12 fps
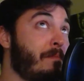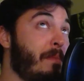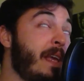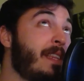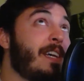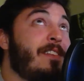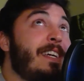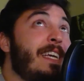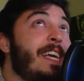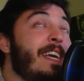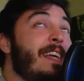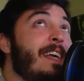
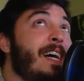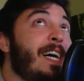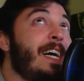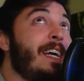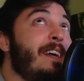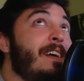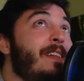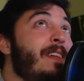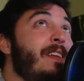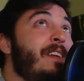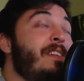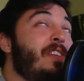Basically,
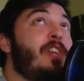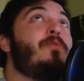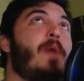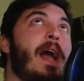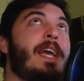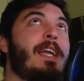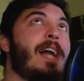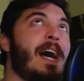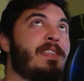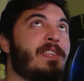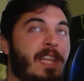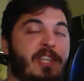she
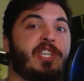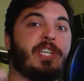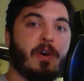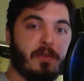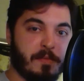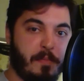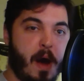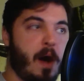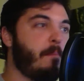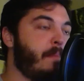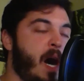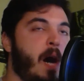recognizes that she knows
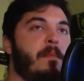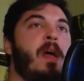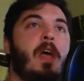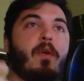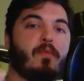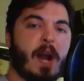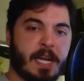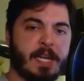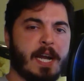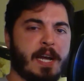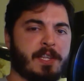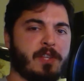Bomb. Bomb
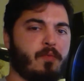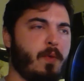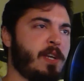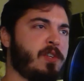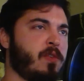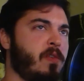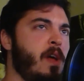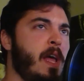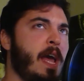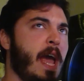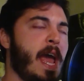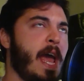recognizes Rachel
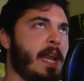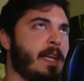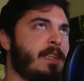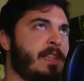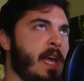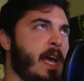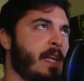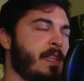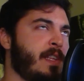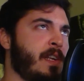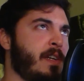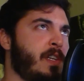and
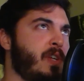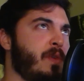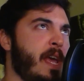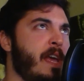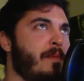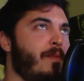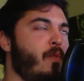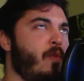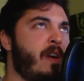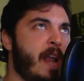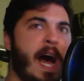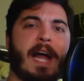says to him,
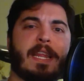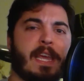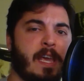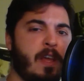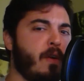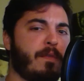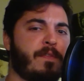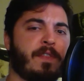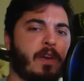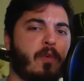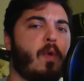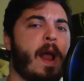"We're not here
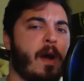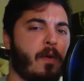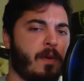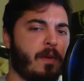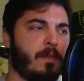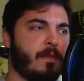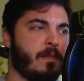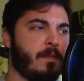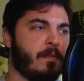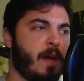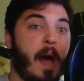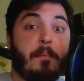for the crown.
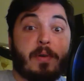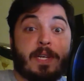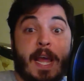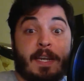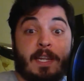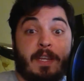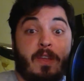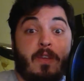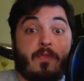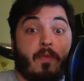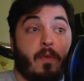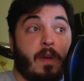I'm protecting
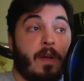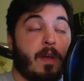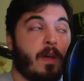you."